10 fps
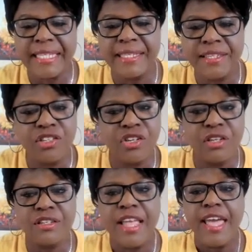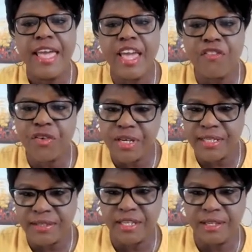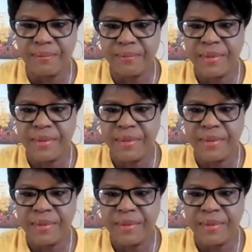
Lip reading: decisions effortlessly.